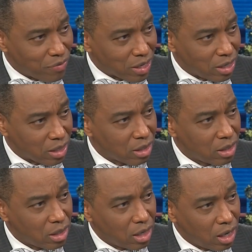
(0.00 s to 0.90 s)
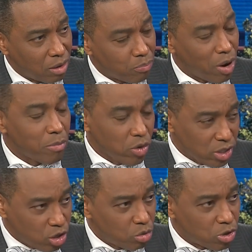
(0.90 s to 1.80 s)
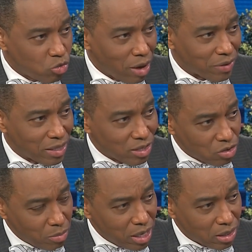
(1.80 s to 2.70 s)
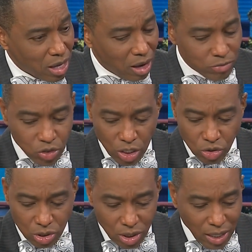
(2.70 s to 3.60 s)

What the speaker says: trafficking, primarily the human trafficking, that's the main conversation